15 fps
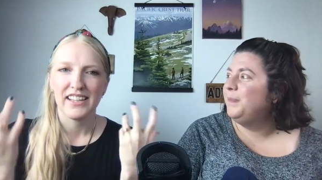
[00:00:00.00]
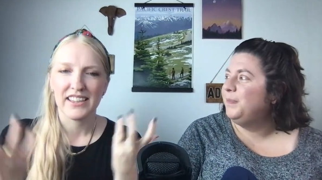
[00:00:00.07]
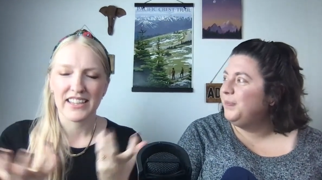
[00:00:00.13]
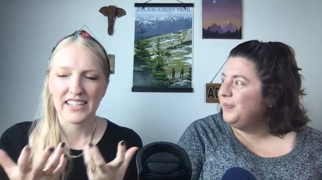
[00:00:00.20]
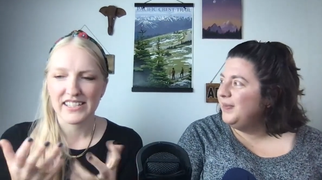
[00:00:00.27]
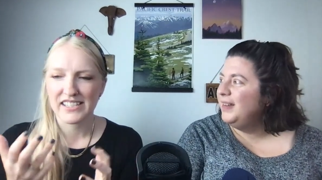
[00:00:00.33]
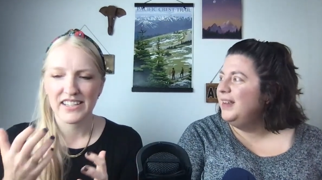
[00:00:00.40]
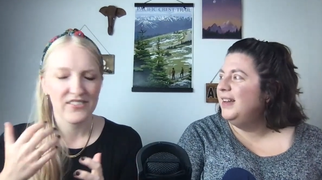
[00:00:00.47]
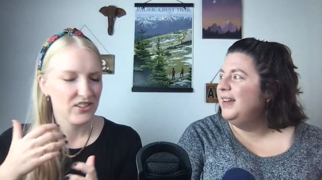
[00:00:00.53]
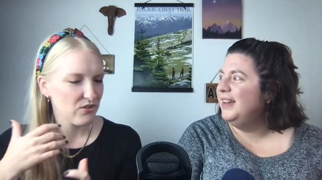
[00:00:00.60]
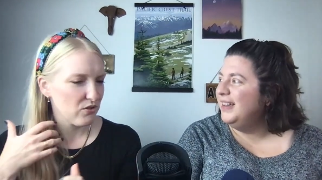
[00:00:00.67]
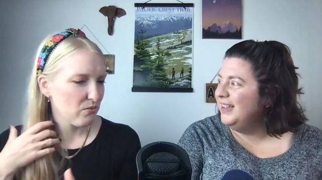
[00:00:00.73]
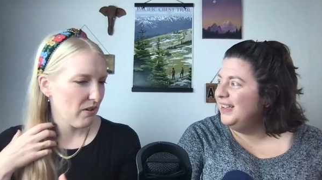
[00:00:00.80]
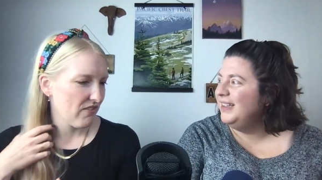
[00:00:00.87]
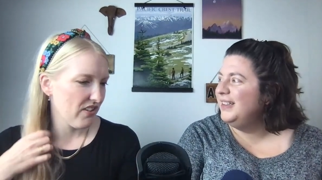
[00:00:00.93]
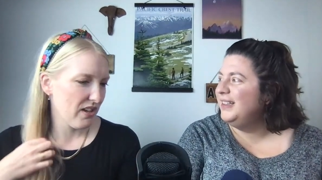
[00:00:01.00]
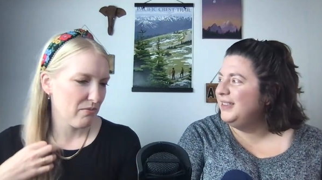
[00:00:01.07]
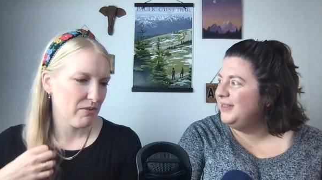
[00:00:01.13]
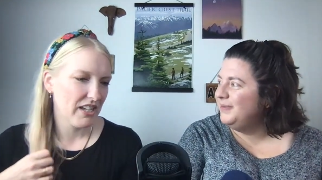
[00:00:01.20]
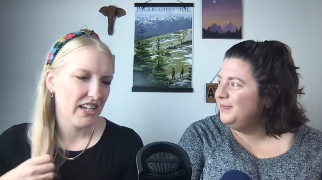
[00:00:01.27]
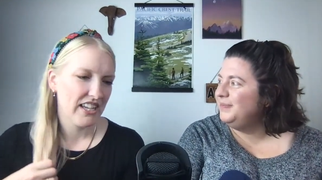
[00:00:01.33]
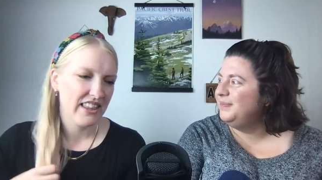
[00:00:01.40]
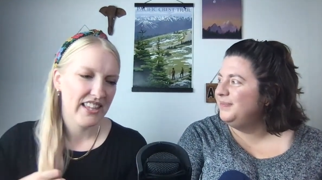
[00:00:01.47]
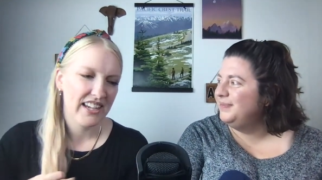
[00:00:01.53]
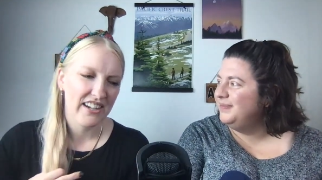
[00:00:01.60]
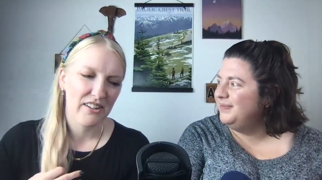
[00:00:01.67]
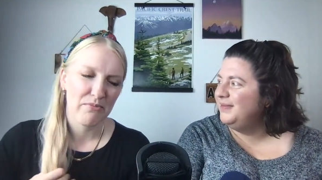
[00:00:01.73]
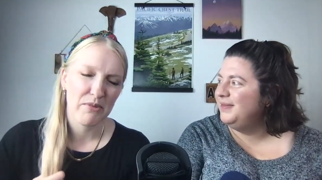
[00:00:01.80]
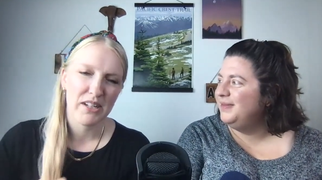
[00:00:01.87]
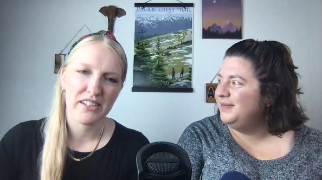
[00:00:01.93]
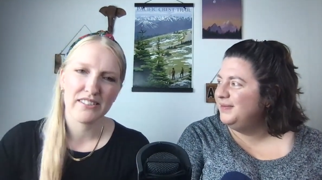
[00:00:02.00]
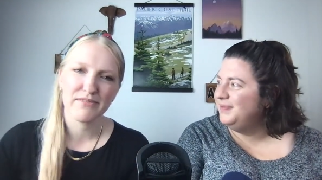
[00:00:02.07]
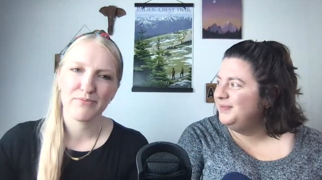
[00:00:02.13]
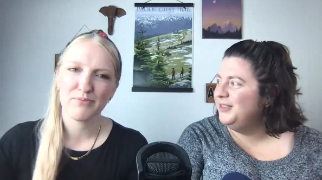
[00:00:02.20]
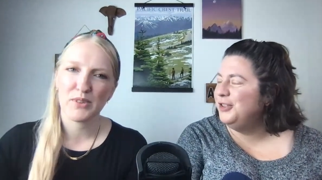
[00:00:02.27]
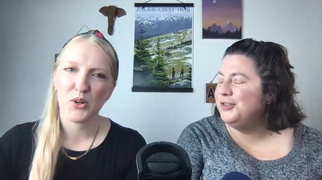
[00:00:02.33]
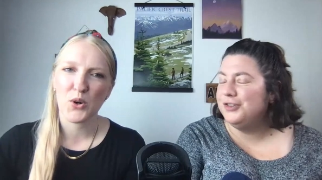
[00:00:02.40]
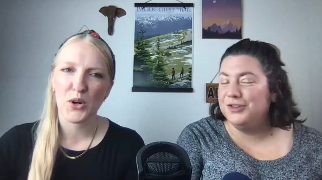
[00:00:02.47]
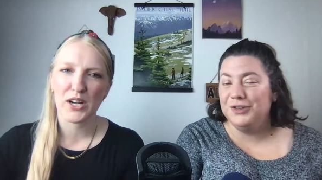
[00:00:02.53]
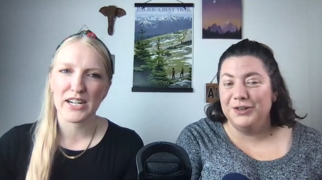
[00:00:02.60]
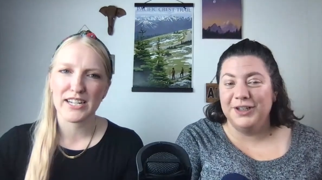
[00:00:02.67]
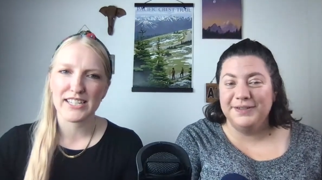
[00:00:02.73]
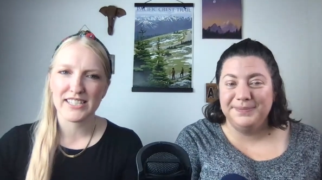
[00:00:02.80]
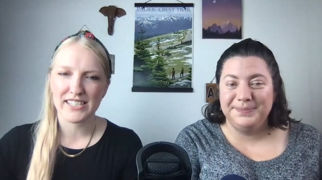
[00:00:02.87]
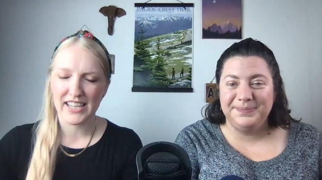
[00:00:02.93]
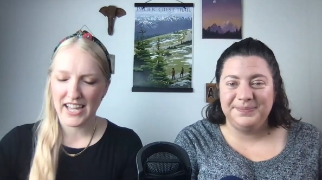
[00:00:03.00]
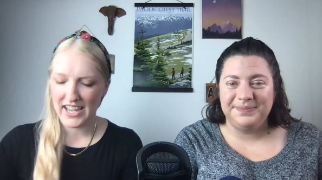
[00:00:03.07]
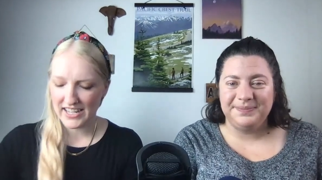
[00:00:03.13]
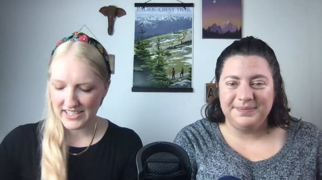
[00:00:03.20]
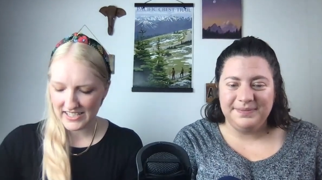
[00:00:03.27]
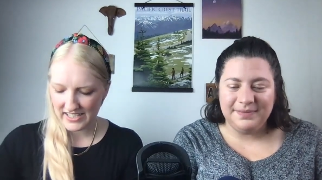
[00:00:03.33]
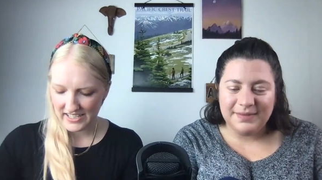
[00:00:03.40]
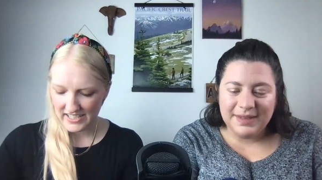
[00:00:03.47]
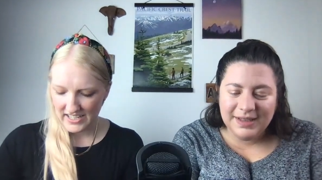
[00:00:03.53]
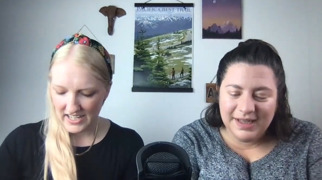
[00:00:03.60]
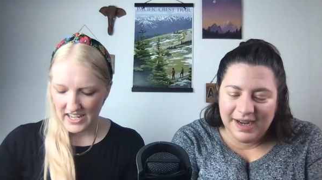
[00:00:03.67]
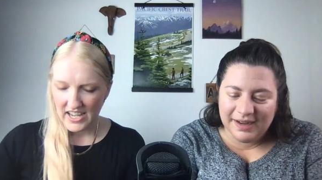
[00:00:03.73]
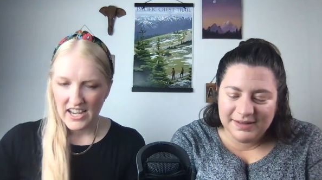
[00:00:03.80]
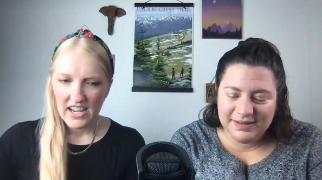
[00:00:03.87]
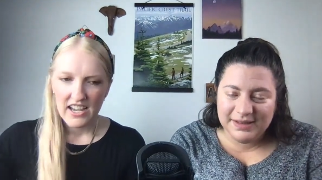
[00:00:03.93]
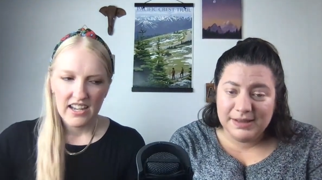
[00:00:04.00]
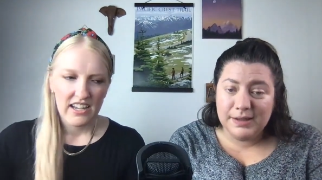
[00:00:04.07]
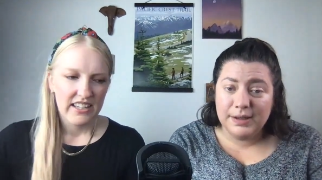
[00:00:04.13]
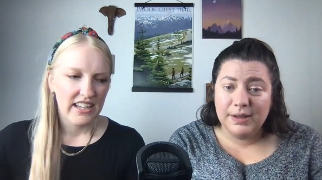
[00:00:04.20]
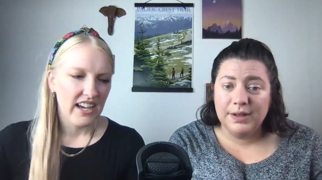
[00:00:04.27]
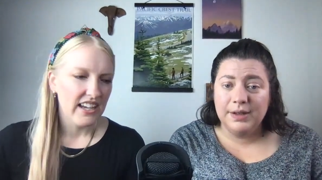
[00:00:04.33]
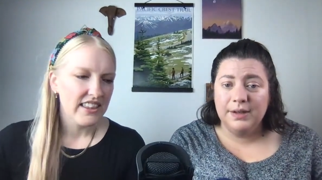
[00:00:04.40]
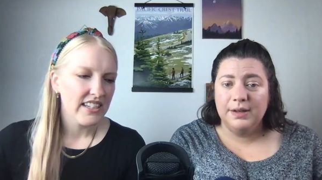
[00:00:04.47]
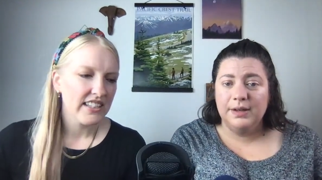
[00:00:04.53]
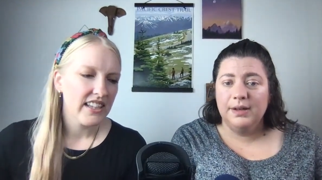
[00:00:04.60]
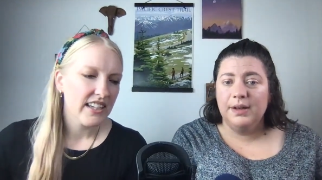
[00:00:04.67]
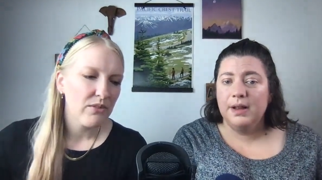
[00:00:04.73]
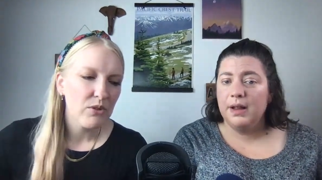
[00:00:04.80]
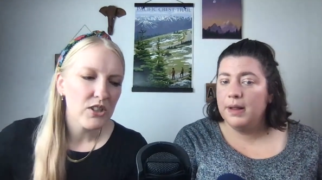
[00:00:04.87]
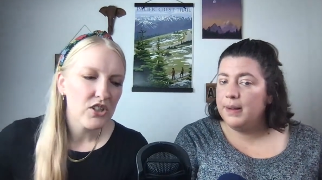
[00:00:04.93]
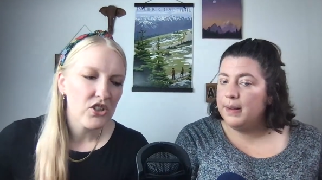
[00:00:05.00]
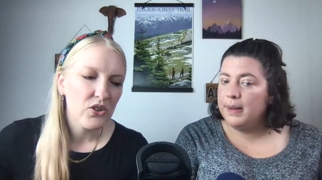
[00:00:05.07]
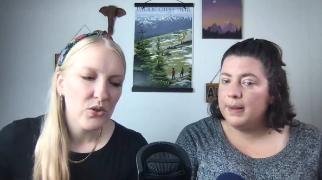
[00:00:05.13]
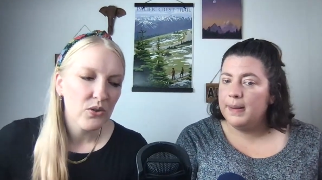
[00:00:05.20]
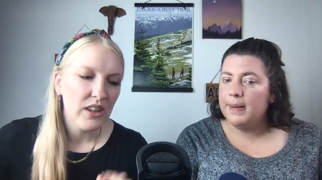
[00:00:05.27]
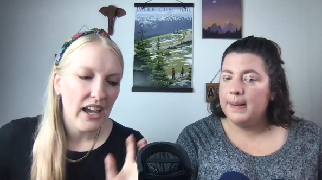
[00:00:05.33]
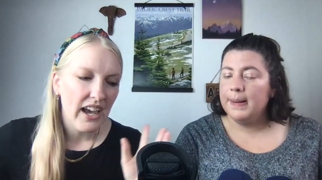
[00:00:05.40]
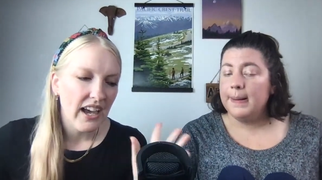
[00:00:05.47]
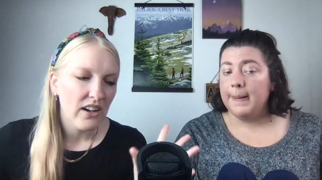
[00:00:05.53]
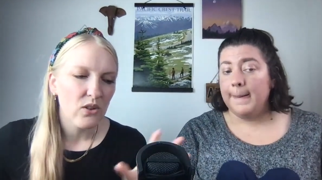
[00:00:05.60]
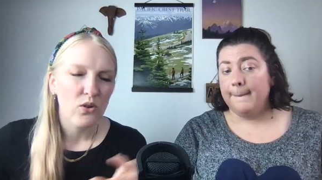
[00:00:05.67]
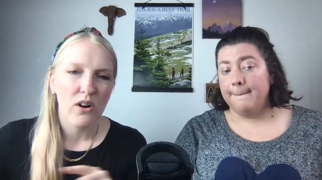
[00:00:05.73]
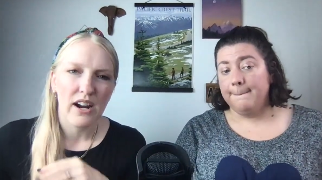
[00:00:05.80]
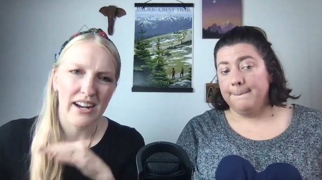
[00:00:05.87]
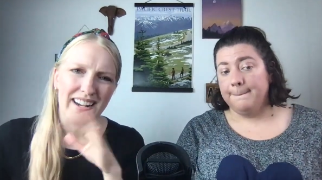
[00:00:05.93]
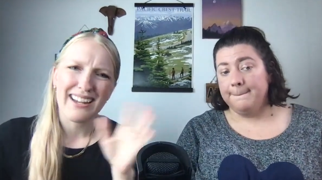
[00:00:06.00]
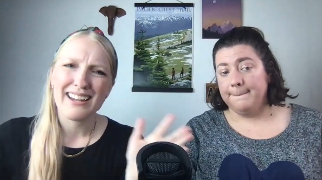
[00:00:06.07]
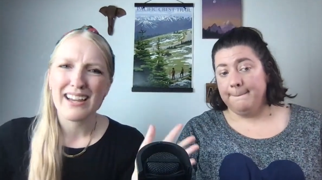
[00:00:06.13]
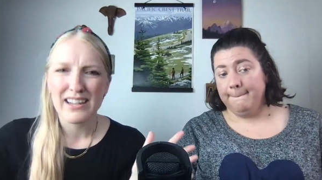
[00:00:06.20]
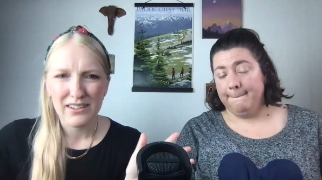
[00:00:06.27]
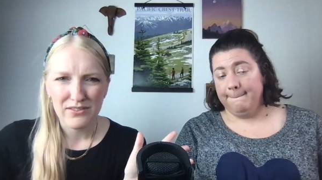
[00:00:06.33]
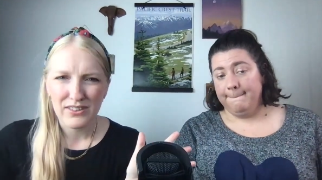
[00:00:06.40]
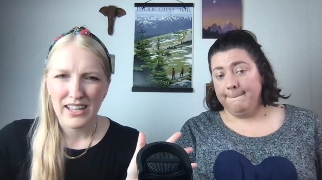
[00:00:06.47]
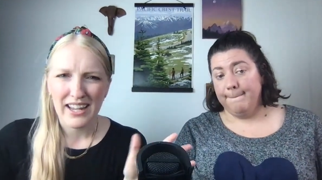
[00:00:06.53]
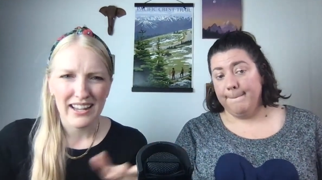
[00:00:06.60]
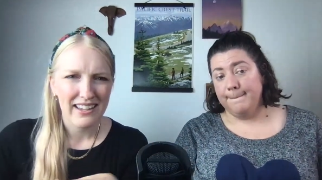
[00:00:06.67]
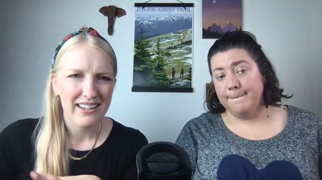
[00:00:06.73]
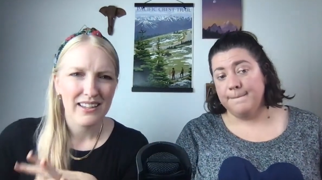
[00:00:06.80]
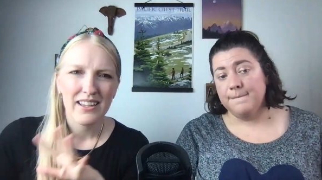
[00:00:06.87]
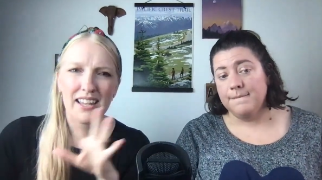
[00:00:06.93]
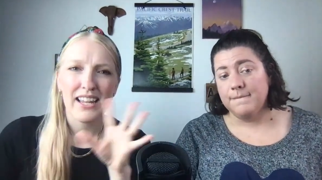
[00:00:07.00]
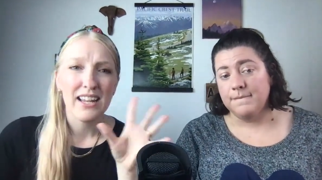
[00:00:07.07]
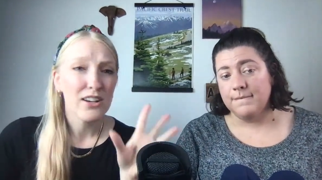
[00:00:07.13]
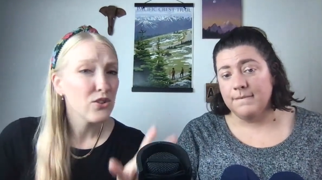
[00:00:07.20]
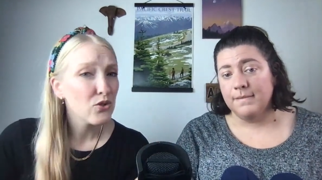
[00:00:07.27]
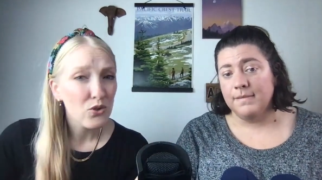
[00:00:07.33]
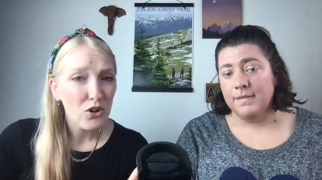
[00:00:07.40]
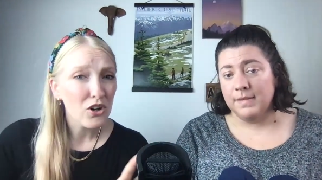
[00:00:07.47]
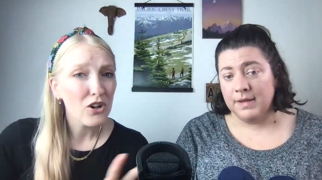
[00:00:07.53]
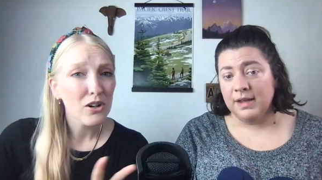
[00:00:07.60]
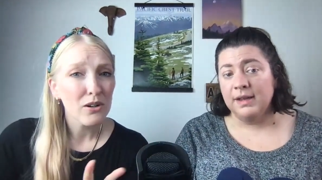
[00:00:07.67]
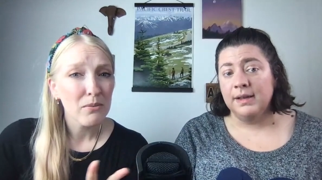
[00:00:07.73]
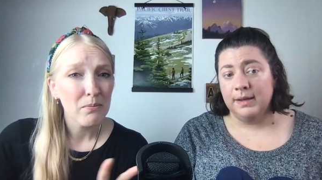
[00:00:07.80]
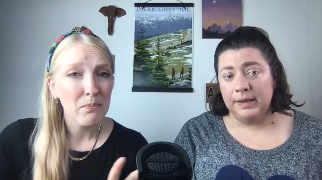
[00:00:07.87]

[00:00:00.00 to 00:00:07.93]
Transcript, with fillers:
Speaker 1: Thanksgiving with my family, I think I'm gonna organize that. Yeah, I think they would do that or any kind of like indoor